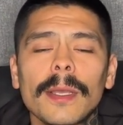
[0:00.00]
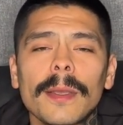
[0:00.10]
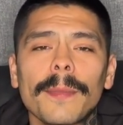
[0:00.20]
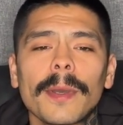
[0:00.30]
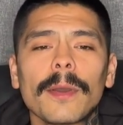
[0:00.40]

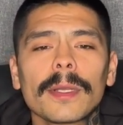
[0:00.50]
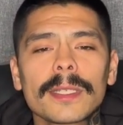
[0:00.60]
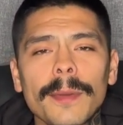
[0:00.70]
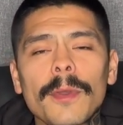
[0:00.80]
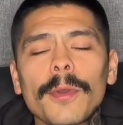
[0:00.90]
But tell
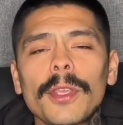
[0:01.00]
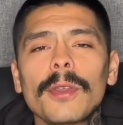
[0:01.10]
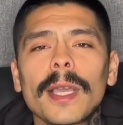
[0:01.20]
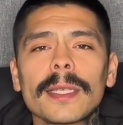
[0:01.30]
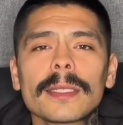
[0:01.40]
me what you
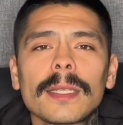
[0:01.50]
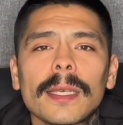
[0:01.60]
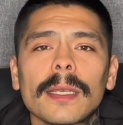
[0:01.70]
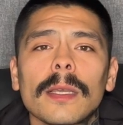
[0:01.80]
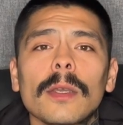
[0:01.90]
guys
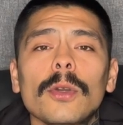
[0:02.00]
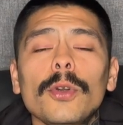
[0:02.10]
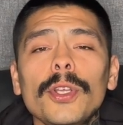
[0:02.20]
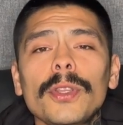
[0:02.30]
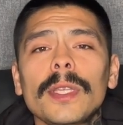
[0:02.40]
think. Who
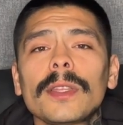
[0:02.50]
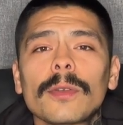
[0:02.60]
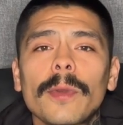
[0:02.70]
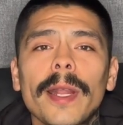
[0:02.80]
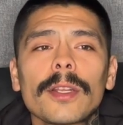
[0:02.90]
do you think the
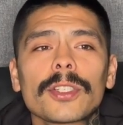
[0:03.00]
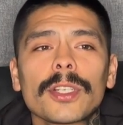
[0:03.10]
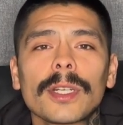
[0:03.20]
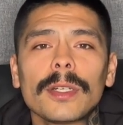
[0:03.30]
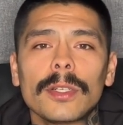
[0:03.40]
Raiders should